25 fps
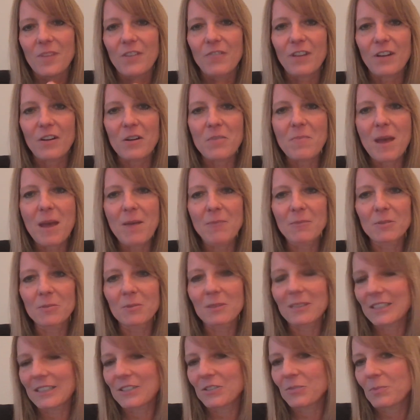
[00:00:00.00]
a very
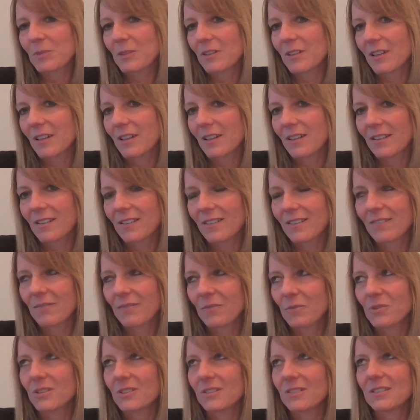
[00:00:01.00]
memorable experience
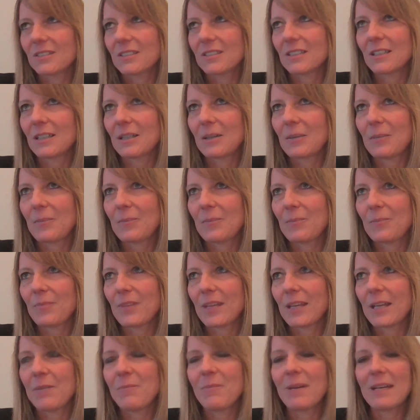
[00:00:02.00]
was
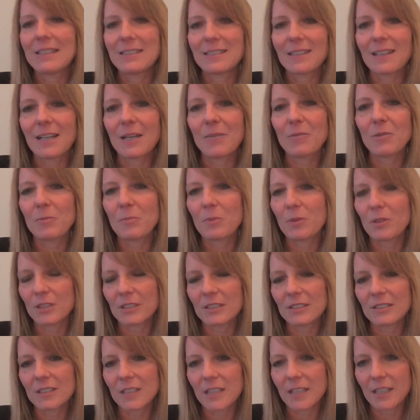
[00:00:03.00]
in my time on
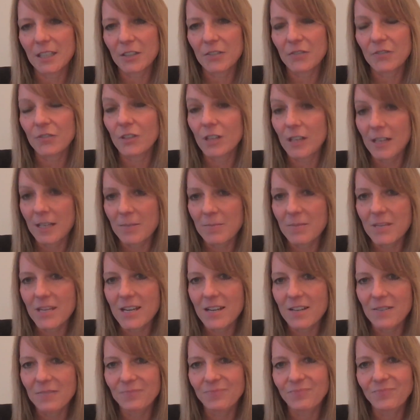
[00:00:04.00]
personal care for
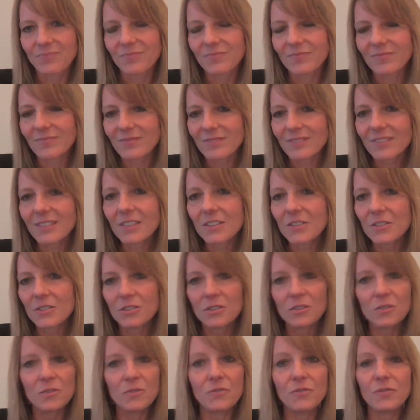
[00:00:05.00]
IMEA.
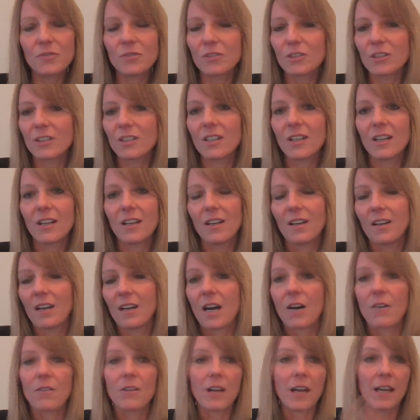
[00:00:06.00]
So for
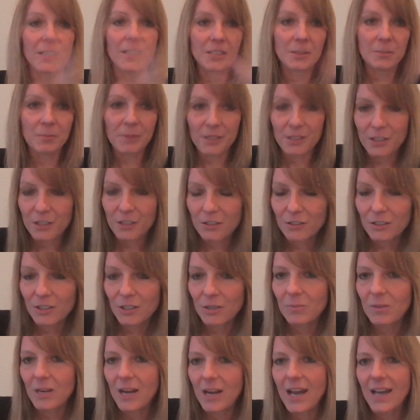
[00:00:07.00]
our
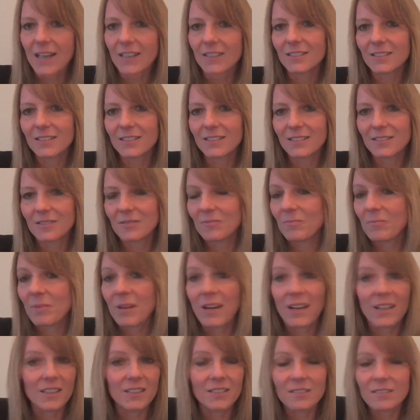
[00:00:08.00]
antibacterial brand,
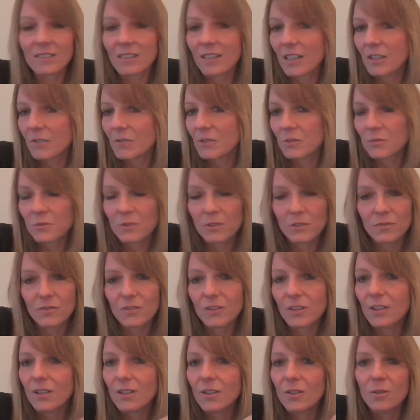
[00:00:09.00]
Pakistan was one of
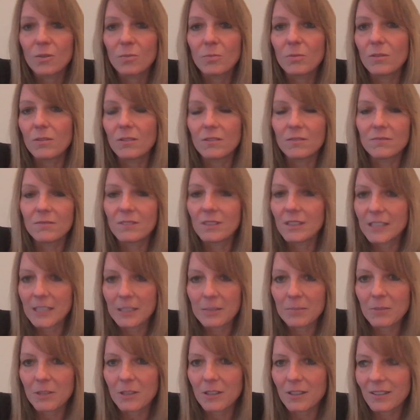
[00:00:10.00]
the global
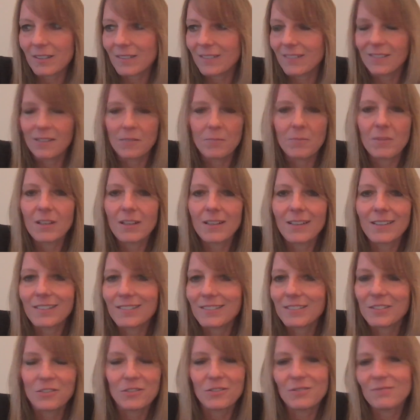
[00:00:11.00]
lead markets, a
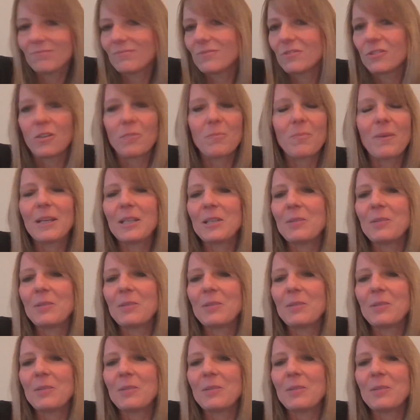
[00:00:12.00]
market not